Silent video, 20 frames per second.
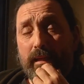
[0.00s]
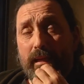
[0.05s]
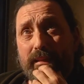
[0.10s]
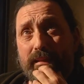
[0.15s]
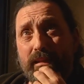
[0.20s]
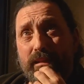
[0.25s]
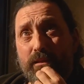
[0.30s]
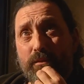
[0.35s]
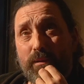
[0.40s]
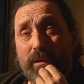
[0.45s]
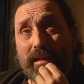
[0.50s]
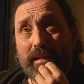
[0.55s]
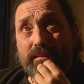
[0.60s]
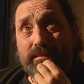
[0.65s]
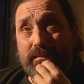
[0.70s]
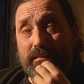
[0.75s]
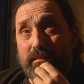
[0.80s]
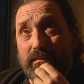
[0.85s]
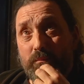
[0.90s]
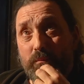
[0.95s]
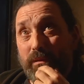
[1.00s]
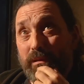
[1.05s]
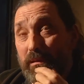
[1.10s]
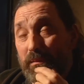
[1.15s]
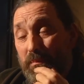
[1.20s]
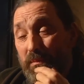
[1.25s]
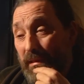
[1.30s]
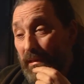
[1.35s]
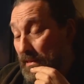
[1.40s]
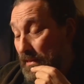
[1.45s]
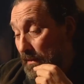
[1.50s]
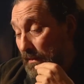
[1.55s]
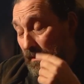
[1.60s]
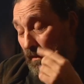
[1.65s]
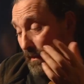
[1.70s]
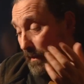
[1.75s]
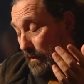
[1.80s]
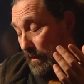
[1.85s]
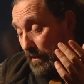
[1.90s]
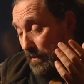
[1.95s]
and then I read on Wikipedia,
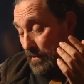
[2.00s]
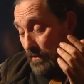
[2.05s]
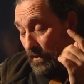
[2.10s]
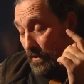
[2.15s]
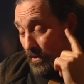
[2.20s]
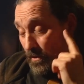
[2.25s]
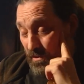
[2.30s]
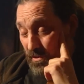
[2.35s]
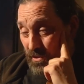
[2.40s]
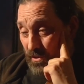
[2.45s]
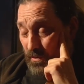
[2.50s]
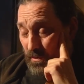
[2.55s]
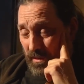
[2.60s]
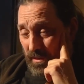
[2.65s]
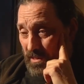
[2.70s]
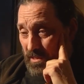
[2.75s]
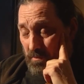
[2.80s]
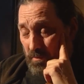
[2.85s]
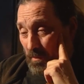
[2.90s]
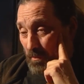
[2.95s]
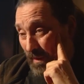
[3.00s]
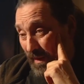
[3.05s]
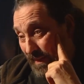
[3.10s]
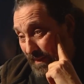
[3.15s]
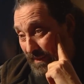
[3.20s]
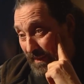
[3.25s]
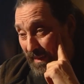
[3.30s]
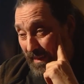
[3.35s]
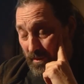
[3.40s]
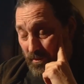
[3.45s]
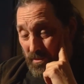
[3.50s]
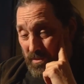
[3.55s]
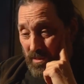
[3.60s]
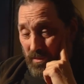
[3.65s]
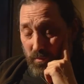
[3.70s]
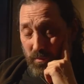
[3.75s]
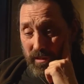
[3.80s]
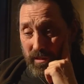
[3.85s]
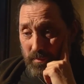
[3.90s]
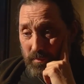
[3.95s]
like I, I, don't know how true it is, but back then it was
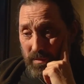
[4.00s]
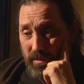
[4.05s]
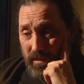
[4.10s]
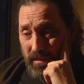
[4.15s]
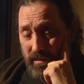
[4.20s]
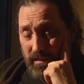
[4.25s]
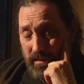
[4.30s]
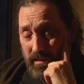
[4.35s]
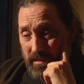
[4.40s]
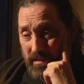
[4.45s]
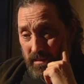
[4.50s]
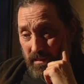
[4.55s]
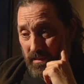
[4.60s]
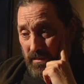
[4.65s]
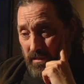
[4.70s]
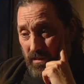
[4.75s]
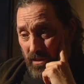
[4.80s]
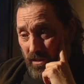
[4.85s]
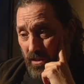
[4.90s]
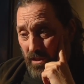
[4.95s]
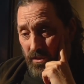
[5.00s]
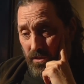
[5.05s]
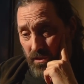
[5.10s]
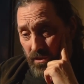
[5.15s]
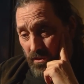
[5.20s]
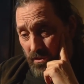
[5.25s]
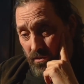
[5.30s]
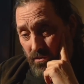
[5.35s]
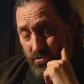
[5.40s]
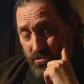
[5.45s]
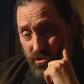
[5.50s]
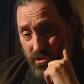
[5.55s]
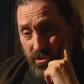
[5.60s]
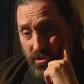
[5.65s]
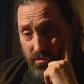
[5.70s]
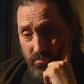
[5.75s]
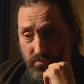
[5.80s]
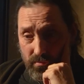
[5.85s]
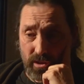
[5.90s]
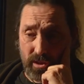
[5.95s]
on Wikipedia and it said, oh, you know,
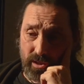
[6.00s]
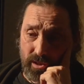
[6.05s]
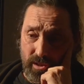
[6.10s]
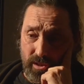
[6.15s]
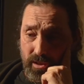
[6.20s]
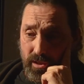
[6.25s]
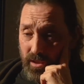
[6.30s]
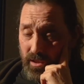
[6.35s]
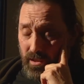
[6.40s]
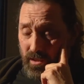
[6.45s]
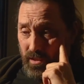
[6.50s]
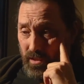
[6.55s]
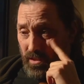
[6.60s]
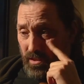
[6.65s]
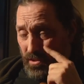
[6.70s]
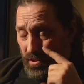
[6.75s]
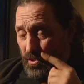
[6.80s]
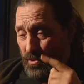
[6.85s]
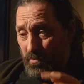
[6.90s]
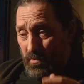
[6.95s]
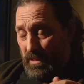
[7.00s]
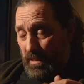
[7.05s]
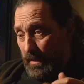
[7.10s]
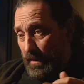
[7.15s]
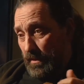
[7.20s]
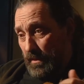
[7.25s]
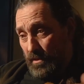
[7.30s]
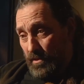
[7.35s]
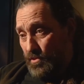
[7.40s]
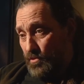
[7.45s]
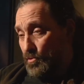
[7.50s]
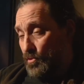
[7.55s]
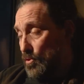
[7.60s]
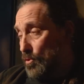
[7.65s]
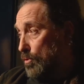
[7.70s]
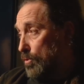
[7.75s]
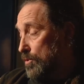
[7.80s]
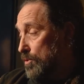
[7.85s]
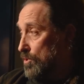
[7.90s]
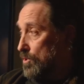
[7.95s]
she she was like
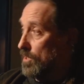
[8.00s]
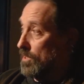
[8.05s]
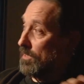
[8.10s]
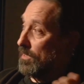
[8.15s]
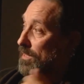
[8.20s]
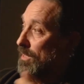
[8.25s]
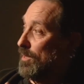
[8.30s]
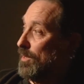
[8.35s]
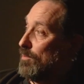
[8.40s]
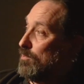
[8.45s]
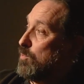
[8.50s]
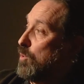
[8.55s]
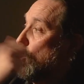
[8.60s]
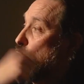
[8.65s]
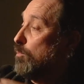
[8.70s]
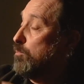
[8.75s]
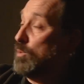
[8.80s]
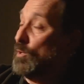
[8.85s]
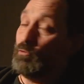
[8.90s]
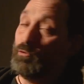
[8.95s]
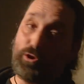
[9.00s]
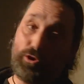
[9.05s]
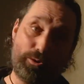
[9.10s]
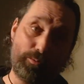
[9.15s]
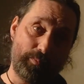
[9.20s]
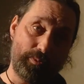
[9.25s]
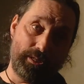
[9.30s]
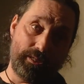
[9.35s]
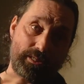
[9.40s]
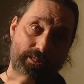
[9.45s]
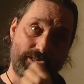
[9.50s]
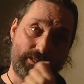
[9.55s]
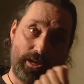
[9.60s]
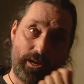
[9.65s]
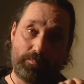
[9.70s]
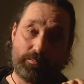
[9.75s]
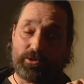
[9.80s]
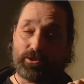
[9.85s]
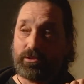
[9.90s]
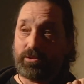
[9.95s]
destroyed and she had like a purple robe and it
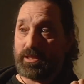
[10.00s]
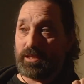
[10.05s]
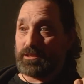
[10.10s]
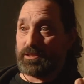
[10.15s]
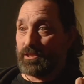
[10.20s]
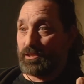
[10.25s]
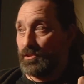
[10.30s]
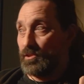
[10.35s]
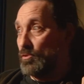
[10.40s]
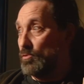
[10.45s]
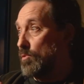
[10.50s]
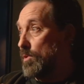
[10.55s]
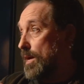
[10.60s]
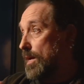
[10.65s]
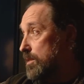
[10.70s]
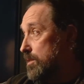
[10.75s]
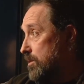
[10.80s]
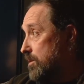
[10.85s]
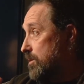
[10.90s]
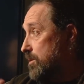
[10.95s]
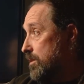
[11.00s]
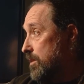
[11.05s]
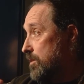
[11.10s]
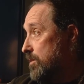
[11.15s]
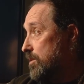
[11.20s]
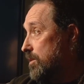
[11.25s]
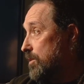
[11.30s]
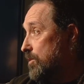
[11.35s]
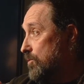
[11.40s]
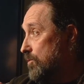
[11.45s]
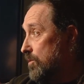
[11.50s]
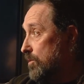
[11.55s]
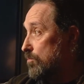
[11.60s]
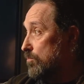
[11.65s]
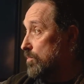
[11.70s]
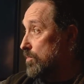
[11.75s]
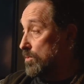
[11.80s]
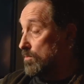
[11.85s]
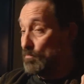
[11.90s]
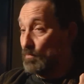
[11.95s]
stopped her going into the US because they said she
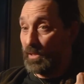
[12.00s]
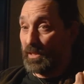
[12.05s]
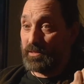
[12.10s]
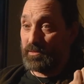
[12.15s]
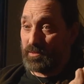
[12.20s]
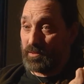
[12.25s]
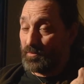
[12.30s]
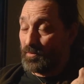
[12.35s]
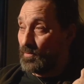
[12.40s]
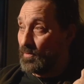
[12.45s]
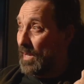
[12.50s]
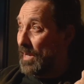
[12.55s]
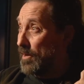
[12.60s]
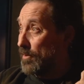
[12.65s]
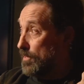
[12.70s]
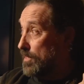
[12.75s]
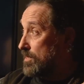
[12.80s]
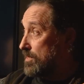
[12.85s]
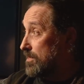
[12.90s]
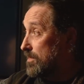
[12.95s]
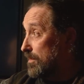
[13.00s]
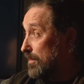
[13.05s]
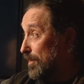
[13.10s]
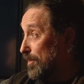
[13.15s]
was believed in fairies.